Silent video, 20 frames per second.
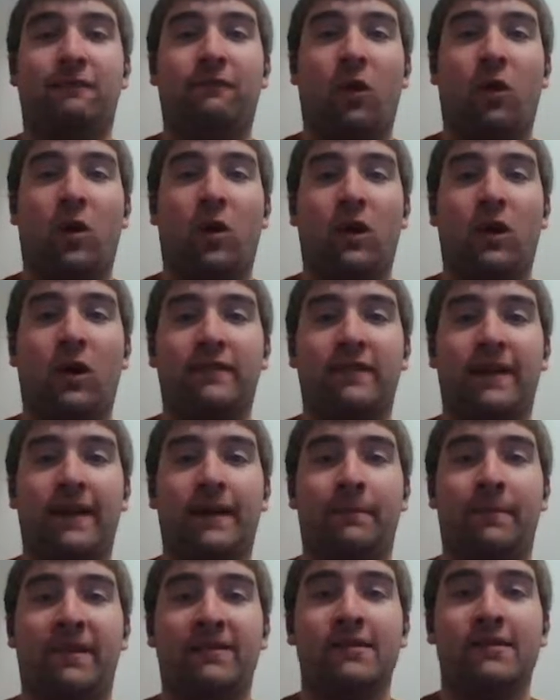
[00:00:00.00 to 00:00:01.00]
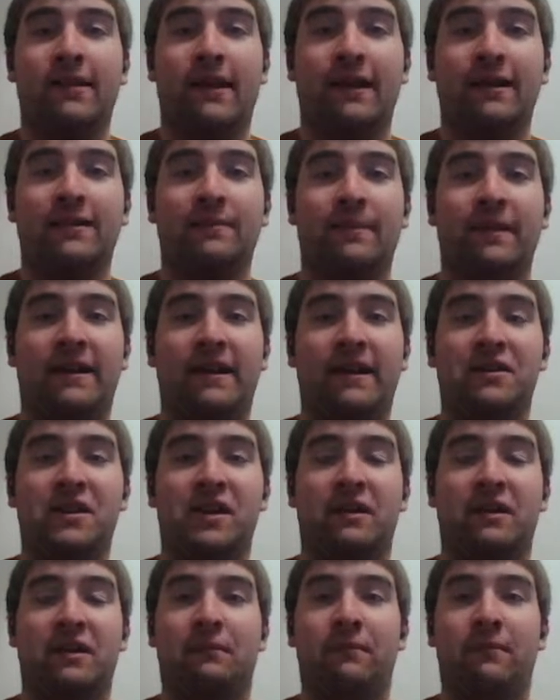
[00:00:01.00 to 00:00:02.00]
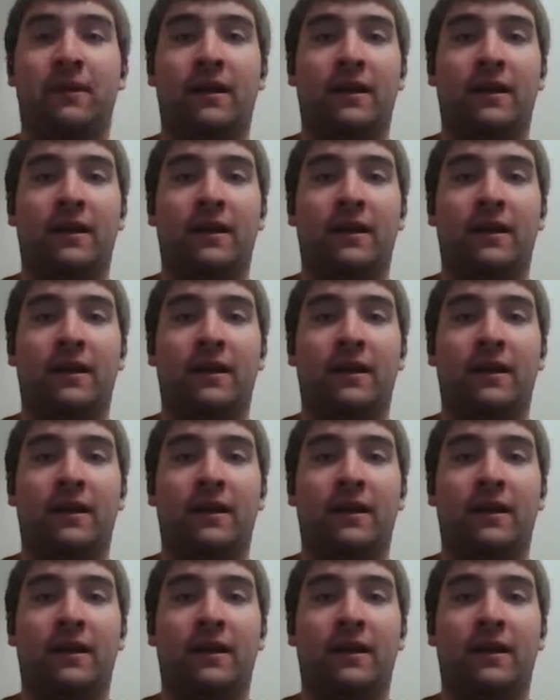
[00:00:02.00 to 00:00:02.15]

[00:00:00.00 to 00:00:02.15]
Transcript: for the Abyssal Expedition.